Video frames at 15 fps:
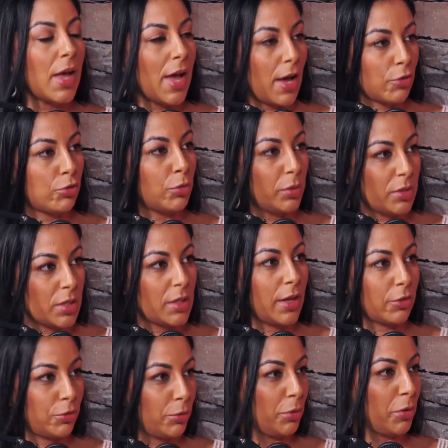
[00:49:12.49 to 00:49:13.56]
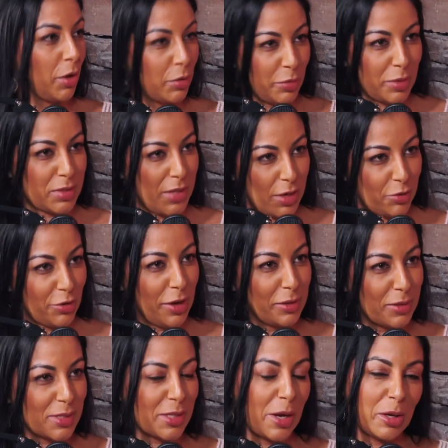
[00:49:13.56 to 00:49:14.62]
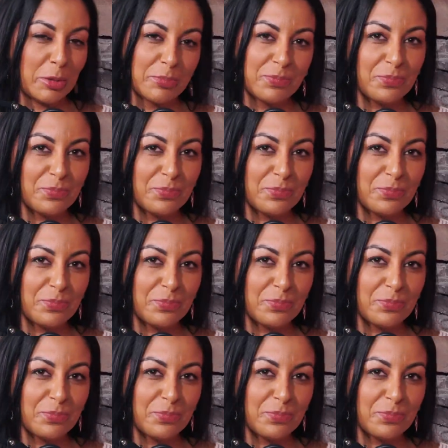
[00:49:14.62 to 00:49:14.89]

actual intellectual conversation. So